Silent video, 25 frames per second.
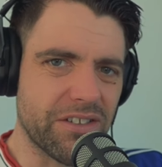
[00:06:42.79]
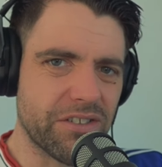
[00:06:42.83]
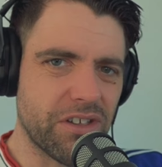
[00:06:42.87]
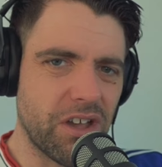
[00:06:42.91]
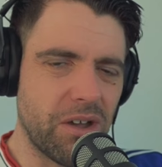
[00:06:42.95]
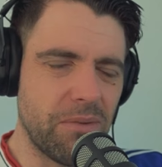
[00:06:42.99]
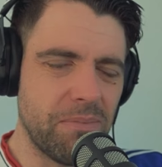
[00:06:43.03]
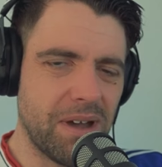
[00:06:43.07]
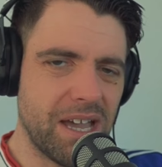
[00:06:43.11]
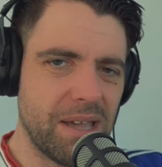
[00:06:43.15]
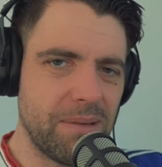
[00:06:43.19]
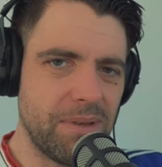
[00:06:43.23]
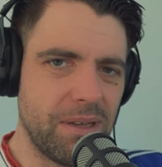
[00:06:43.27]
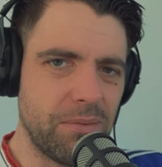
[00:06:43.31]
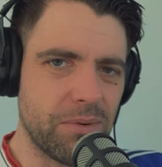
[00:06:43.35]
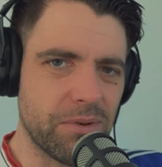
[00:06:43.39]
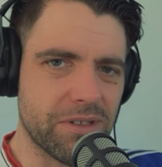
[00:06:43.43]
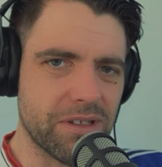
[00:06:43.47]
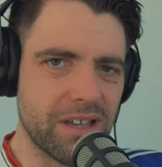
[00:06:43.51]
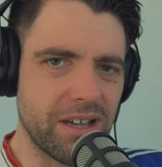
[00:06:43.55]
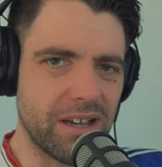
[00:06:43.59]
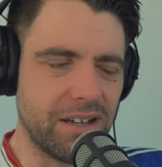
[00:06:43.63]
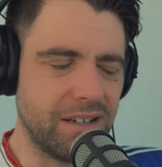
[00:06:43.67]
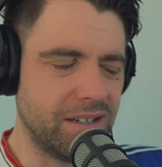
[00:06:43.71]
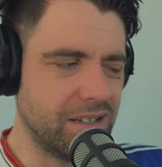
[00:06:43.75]
So maybe
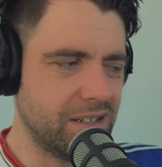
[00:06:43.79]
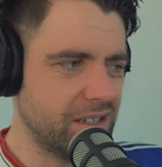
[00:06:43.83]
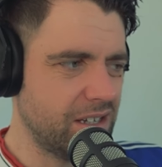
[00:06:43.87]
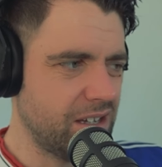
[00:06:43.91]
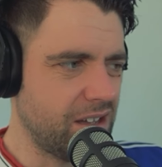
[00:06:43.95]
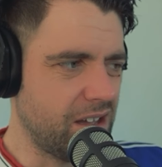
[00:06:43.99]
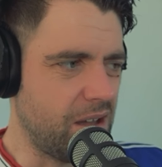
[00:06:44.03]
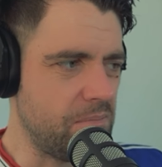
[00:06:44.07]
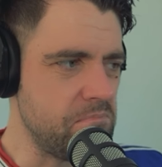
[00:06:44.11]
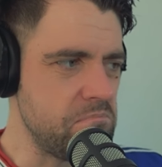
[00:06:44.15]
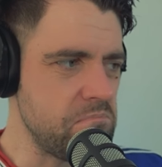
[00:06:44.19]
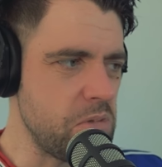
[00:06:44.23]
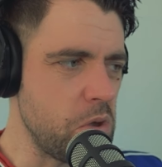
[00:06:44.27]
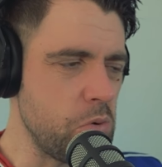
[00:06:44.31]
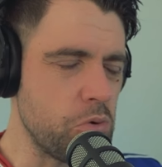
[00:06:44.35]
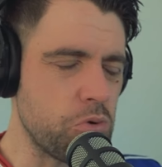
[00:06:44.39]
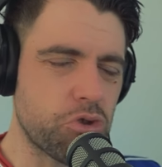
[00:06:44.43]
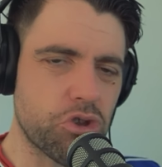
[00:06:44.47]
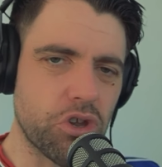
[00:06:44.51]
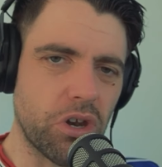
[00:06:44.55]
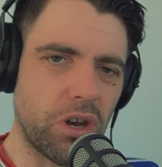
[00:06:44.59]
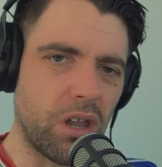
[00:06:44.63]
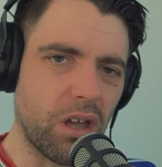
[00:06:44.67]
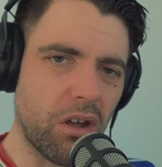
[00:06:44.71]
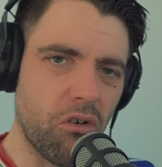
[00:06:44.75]
was it a
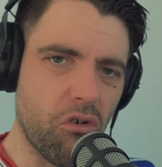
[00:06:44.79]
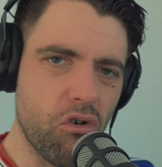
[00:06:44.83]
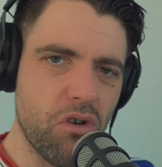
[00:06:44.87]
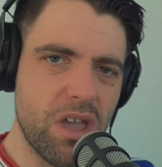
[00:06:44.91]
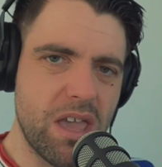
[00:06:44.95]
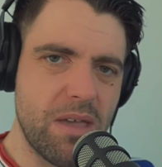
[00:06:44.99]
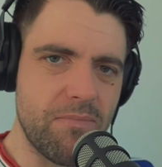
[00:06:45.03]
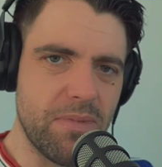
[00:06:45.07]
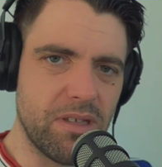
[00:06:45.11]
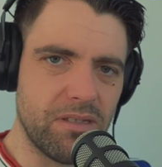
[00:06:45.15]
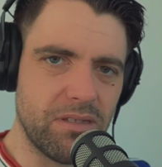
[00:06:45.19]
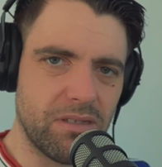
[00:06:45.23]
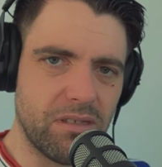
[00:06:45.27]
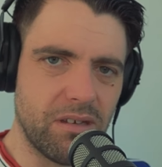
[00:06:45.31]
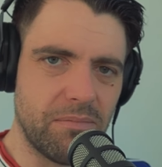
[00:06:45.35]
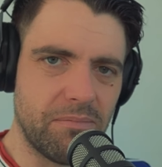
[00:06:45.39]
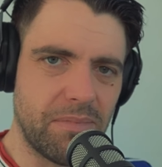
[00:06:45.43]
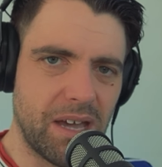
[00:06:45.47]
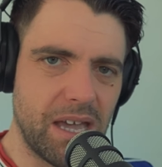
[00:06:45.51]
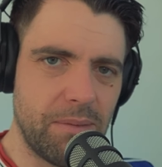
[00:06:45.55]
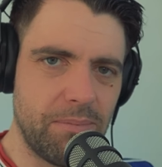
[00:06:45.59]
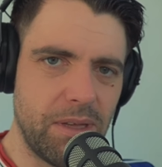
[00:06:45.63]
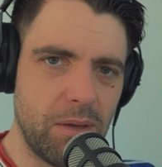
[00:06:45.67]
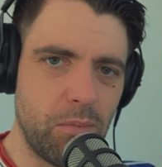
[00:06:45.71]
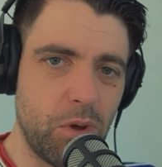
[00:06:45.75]
mutual agreement that
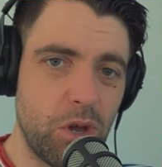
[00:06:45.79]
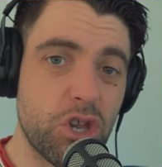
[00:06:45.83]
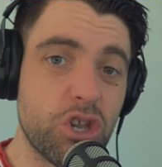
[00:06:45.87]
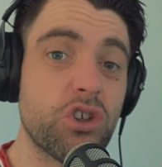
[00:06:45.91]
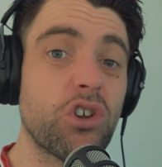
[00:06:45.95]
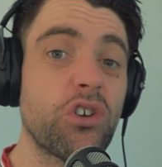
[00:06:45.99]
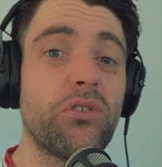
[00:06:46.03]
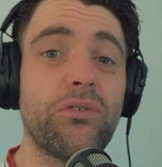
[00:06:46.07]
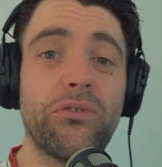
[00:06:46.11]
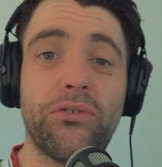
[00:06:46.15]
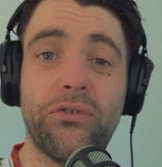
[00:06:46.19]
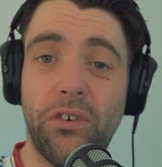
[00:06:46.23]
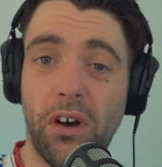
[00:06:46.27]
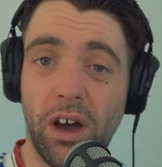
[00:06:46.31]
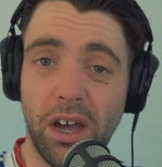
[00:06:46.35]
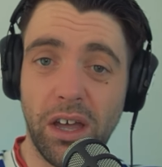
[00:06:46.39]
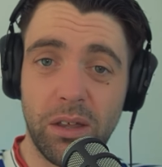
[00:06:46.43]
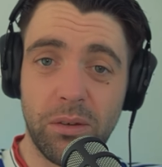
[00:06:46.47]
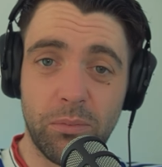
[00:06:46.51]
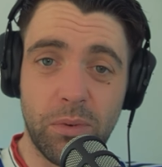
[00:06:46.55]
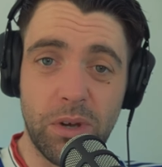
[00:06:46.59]
maybe we shouldn't fight,